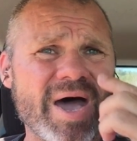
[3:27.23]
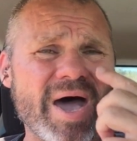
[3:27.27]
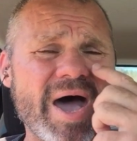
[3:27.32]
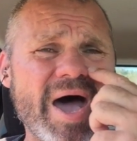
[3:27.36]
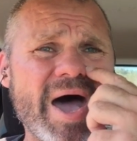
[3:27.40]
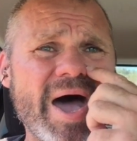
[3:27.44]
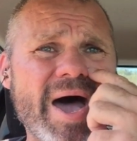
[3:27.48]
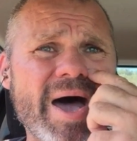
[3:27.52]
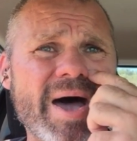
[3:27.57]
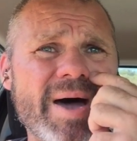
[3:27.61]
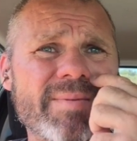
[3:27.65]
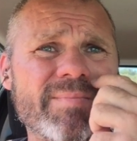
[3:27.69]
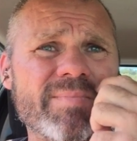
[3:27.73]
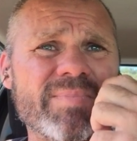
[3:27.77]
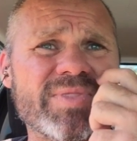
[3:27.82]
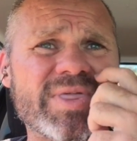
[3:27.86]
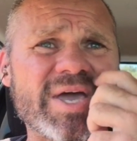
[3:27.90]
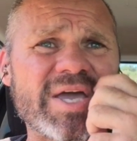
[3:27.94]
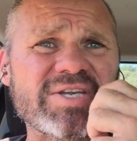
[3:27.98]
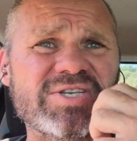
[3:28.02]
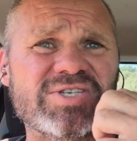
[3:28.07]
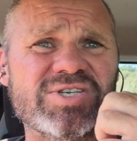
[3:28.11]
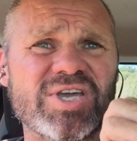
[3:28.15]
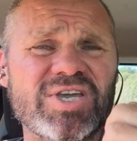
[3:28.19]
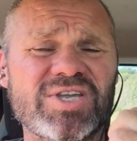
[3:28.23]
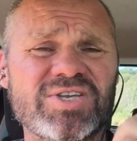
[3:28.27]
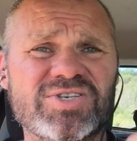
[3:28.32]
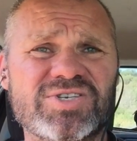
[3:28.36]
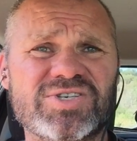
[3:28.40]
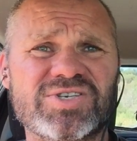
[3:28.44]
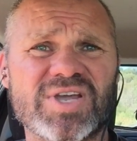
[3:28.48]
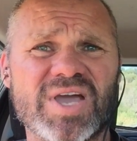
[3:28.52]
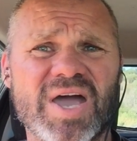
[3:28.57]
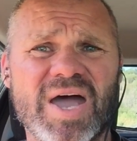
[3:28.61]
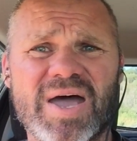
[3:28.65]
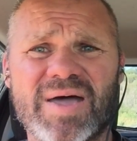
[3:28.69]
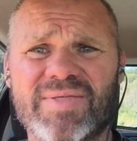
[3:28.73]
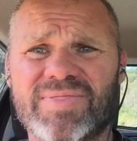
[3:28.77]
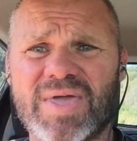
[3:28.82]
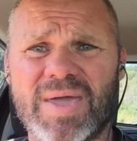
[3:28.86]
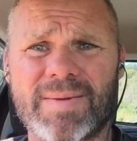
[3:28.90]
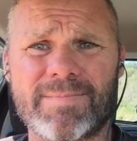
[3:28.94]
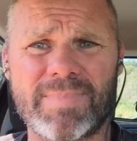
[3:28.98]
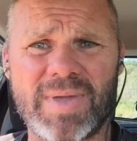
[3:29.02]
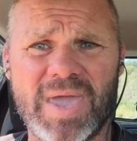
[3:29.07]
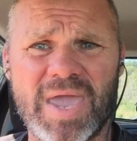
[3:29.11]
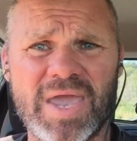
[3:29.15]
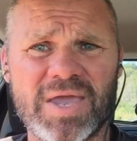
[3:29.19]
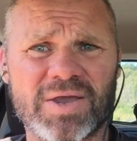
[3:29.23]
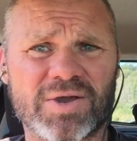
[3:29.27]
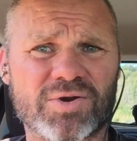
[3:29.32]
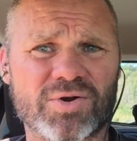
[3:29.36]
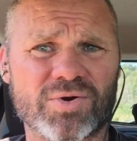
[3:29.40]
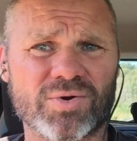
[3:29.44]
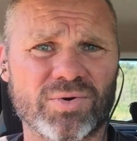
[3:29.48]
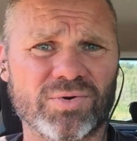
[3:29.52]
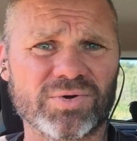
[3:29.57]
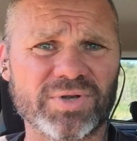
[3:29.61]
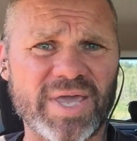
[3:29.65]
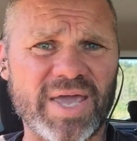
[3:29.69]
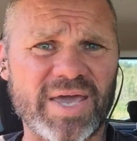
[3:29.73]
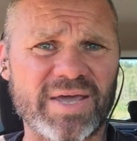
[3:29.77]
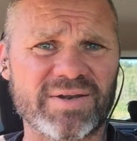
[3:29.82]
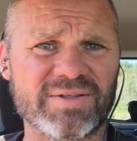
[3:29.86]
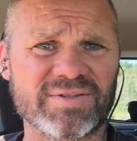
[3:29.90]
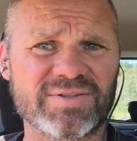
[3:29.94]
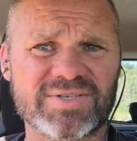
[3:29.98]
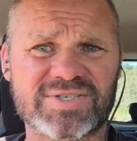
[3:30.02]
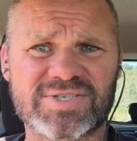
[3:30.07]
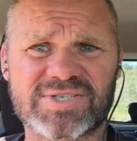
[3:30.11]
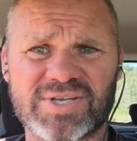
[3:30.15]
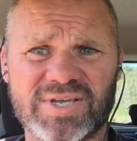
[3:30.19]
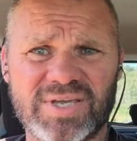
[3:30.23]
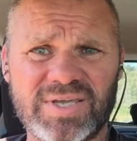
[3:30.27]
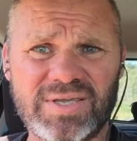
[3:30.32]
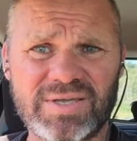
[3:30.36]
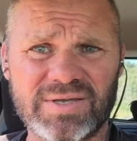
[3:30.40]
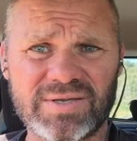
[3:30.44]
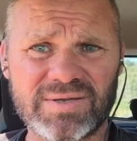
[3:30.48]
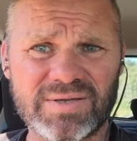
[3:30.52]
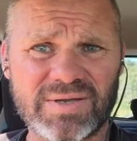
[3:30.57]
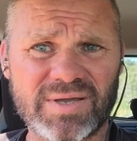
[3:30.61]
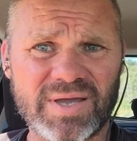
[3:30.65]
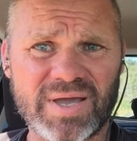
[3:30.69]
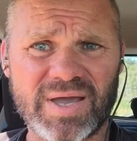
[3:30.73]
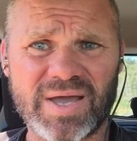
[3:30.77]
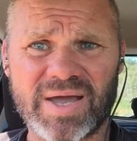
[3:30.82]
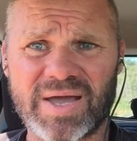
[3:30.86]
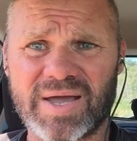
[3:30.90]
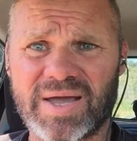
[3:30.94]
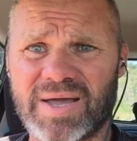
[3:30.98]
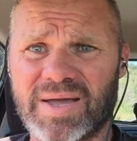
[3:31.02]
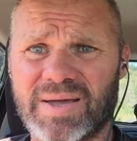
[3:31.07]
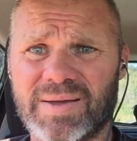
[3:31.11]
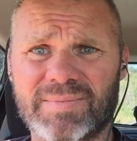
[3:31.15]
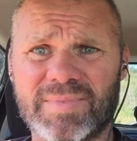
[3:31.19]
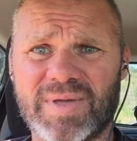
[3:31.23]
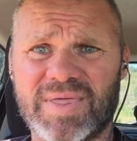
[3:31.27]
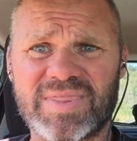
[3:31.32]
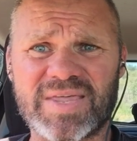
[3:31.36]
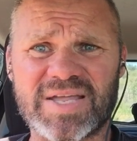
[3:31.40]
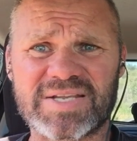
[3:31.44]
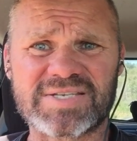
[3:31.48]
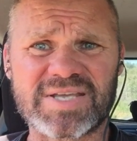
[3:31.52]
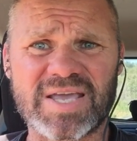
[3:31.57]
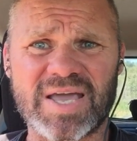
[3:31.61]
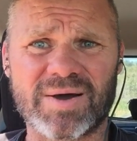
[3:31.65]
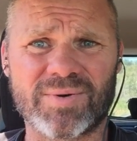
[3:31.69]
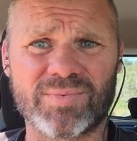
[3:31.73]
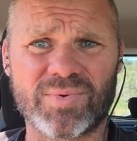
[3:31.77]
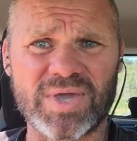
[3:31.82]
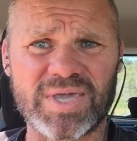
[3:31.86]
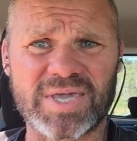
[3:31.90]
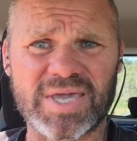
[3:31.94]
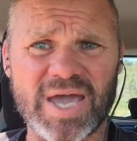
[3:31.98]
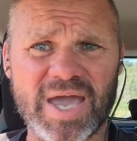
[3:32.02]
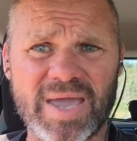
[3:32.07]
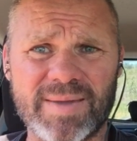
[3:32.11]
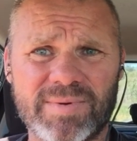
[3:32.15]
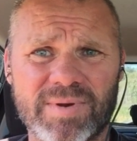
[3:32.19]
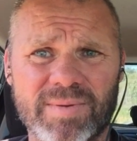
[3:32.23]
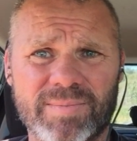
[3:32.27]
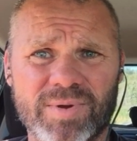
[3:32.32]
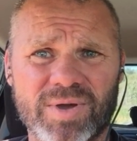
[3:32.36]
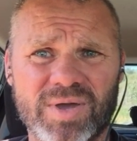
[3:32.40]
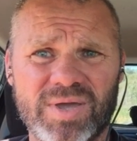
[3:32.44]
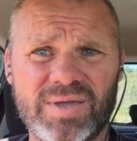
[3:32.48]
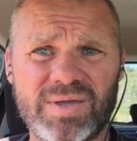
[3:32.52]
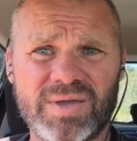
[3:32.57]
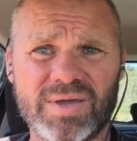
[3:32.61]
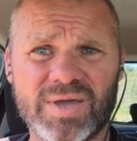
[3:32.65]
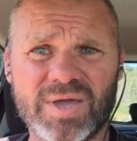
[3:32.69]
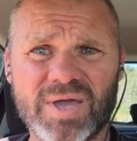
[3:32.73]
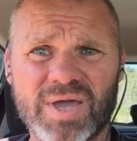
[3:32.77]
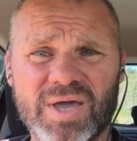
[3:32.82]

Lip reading: They teach that man crawled out of the sea, and that's how we came to be.